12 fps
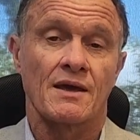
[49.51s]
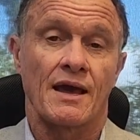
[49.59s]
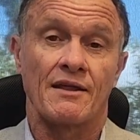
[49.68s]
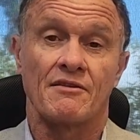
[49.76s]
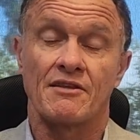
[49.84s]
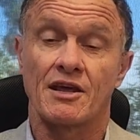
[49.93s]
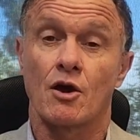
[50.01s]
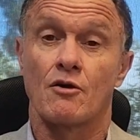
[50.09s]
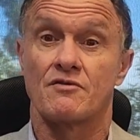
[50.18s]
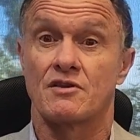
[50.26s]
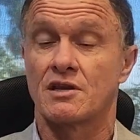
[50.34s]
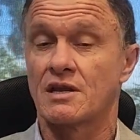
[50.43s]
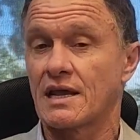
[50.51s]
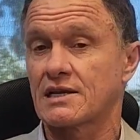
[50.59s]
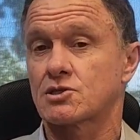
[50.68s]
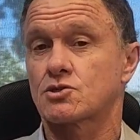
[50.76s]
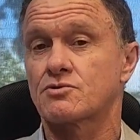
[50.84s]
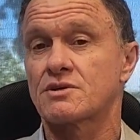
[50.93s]
and then over the
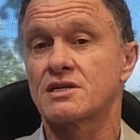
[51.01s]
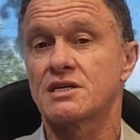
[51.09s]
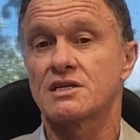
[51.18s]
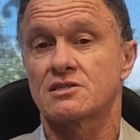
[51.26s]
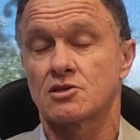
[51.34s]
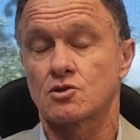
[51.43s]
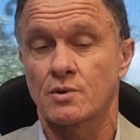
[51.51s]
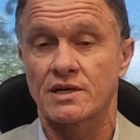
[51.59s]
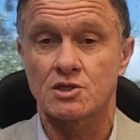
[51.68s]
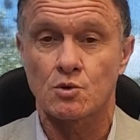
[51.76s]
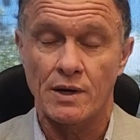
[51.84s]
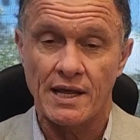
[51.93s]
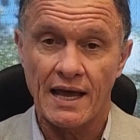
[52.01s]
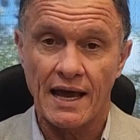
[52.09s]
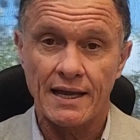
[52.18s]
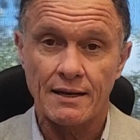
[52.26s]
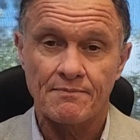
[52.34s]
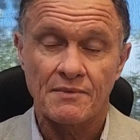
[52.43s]
next 3 years to 2028,